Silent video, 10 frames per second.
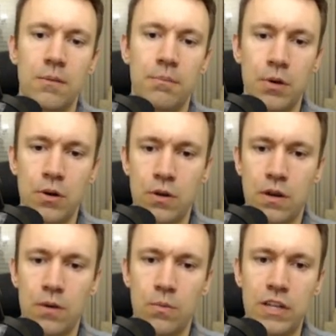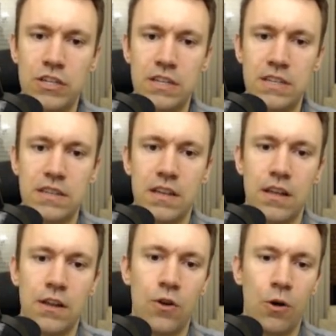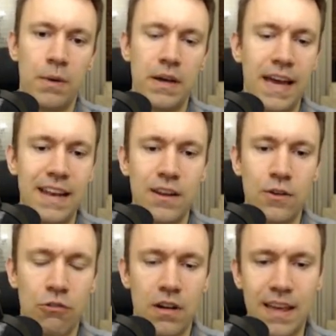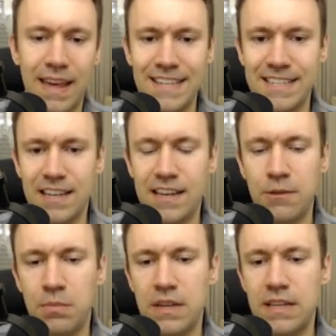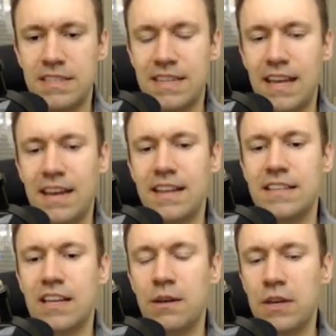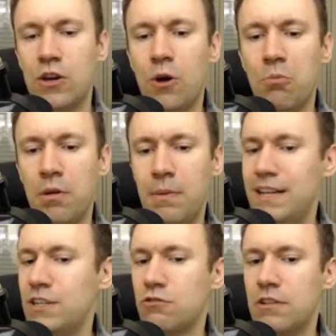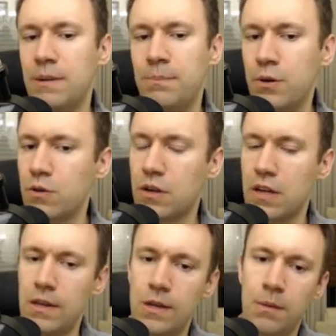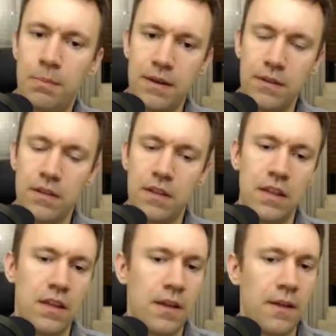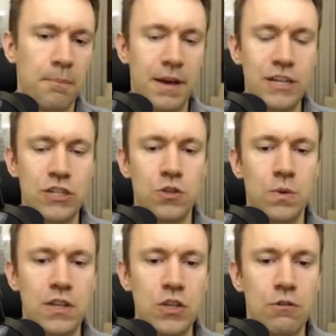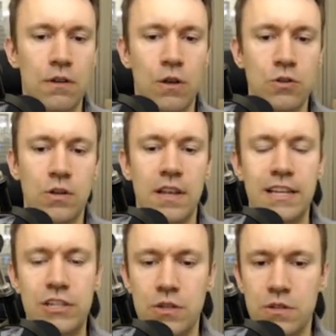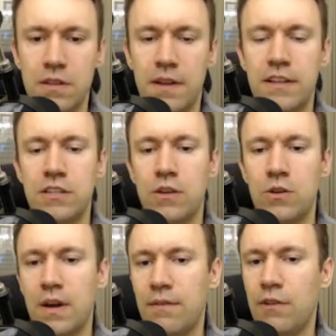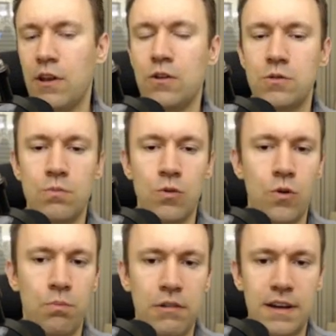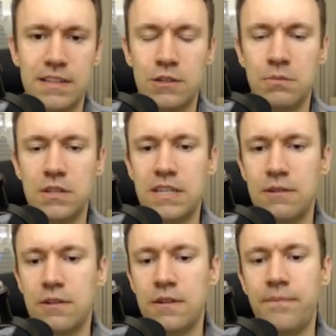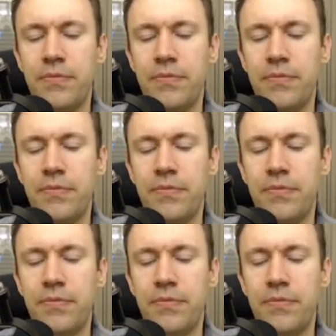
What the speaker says: book, which is not about endocrine case studies, but instead it's going to be a complementary book about patients with neurological issues. So you'll have lots more practice material.